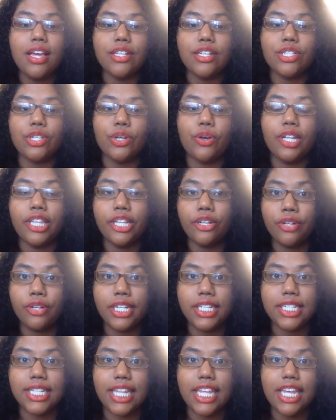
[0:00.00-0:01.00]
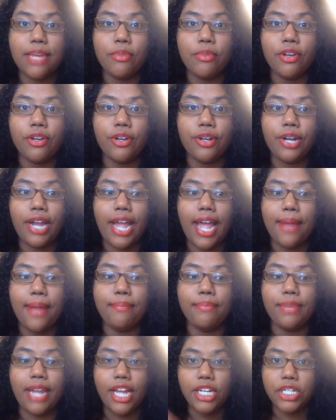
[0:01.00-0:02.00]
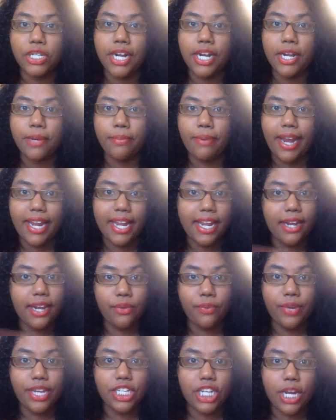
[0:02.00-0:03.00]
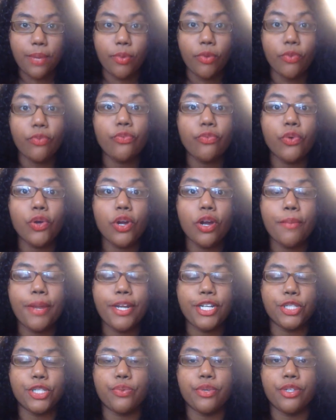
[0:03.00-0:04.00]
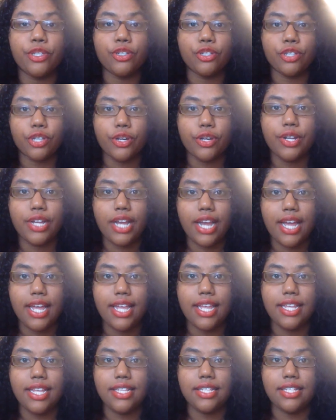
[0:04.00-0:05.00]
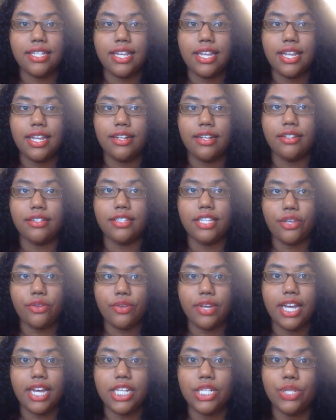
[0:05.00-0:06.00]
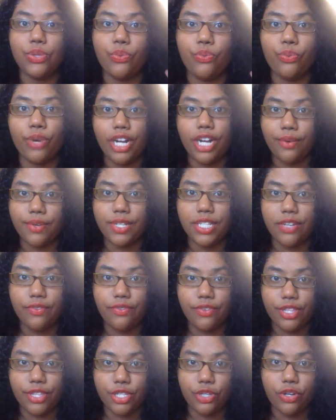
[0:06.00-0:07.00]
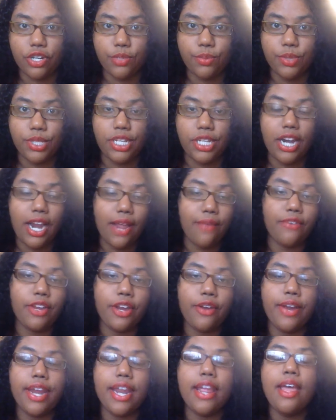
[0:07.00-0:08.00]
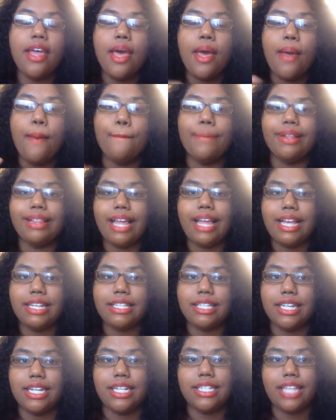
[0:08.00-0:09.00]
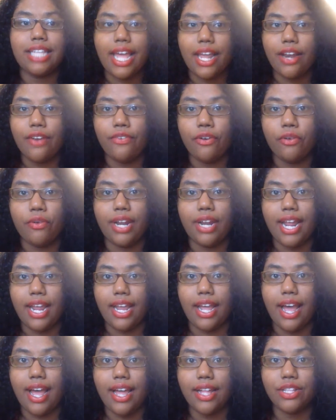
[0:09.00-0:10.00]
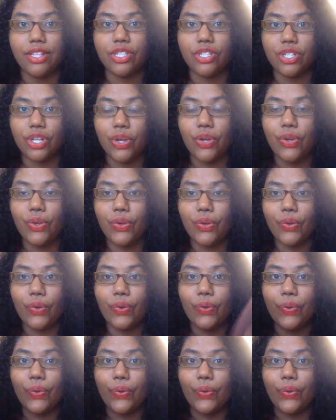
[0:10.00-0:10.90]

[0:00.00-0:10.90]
so a little disclaimer, I'm not trying to brag in any way, shape, or form. I just want to show you guys and tell you guys what I received for this Christmas. Yeah, I'm very blessed and excited for what I got. So